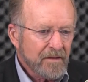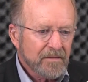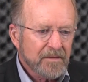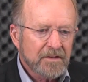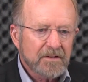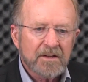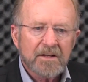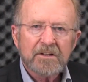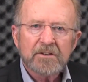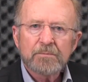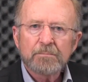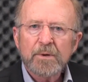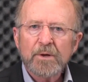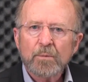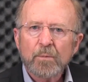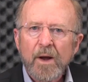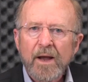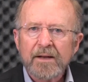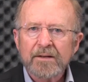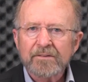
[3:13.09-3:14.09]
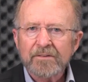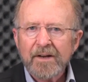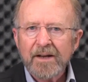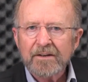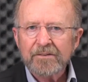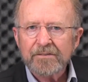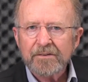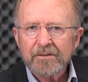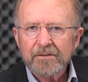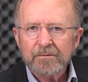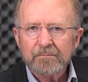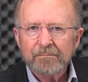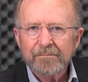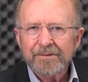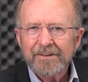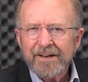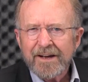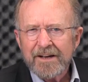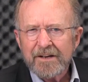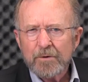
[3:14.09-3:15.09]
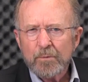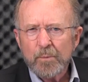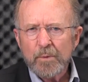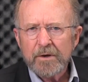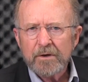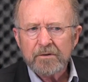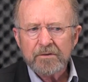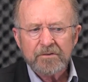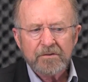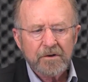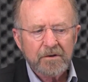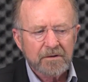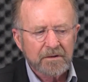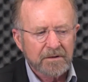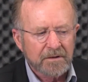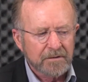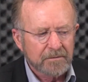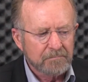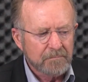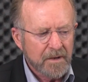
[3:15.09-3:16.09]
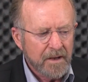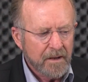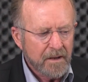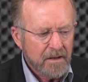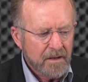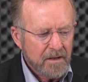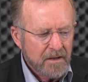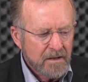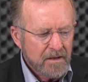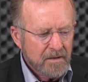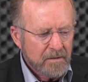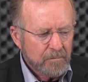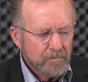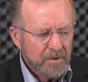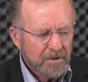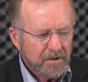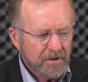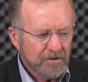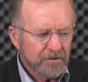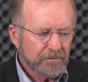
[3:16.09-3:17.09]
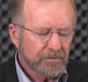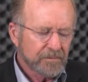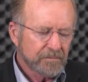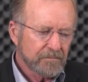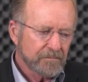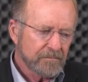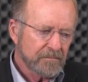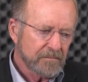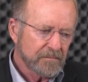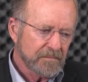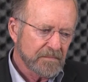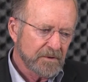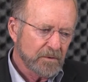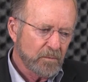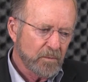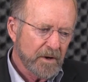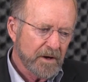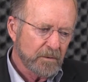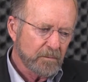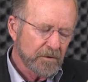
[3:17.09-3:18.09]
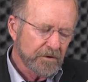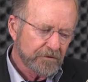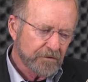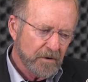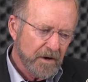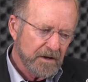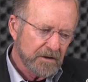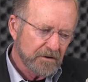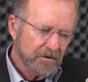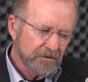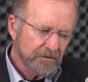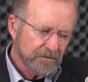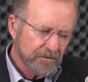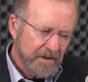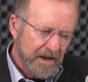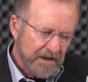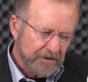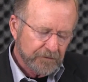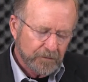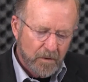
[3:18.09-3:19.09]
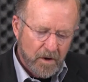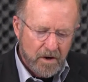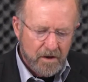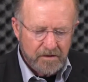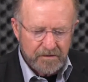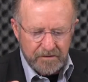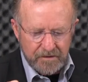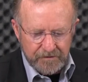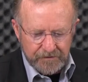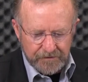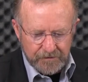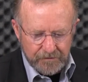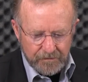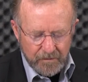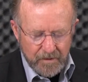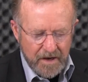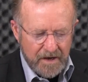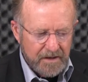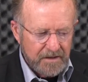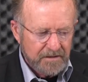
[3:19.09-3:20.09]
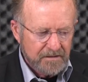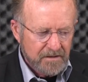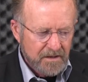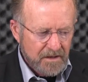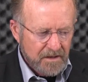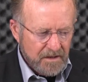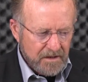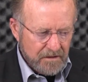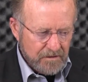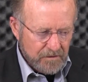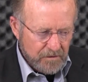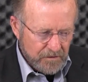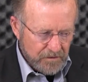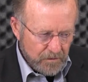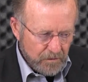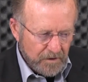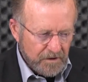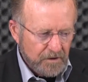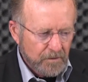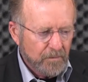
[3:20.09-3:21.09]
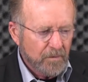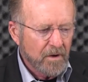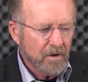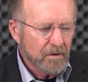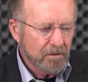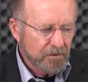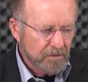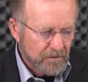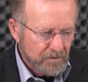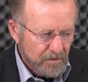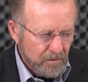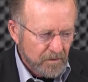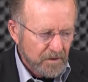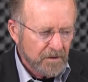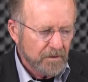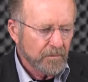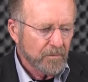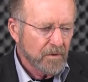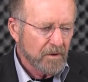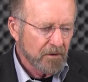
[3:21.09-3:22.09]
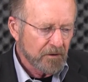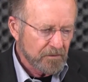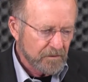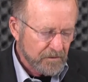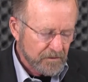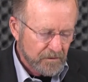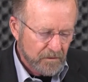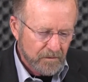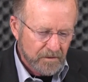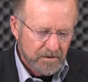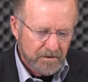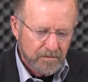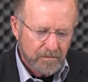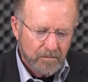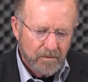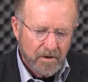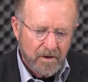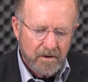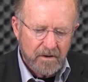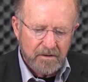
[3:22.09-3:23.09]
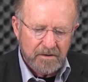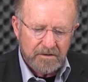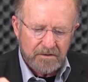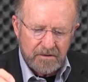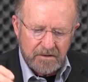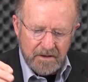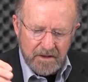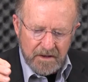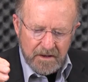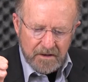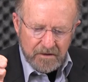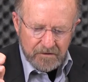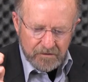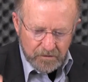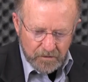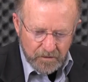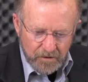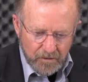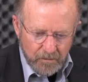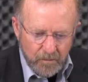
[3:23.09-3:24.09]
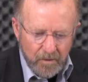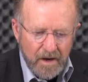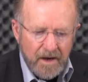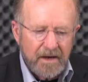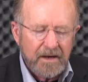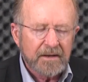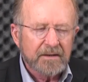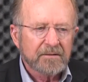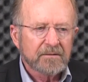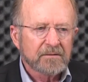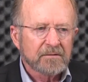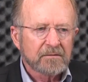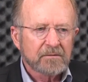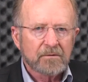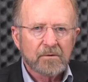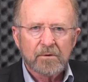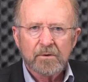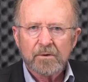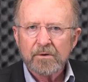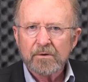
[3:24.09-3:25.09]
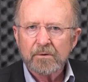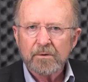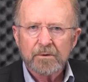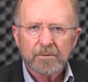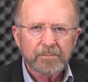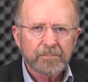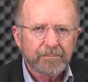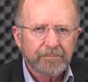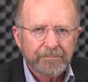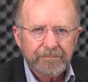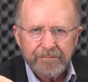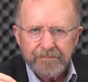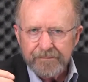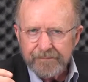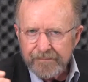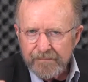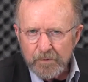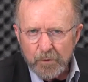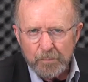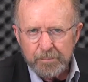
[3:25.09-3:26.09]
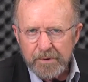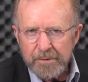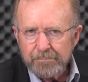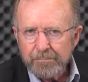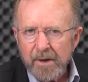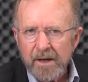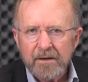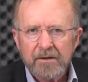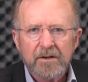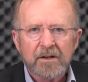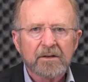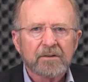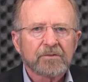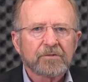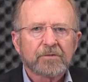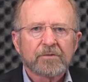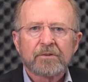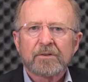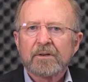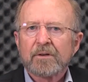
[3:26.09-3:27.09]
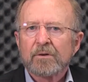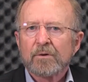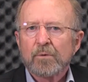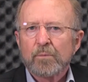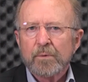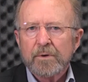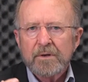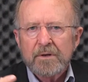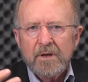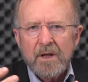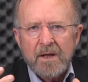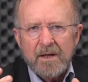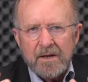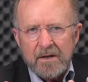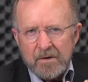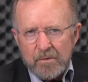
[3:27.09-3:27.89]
the need to be right takes a kind of weird turn, because the way we're trained is that's wrong, this is right, you're doing it wrong, you're doing it wrong, you're doing it wrong, do it right, or you'll be punished. You know, we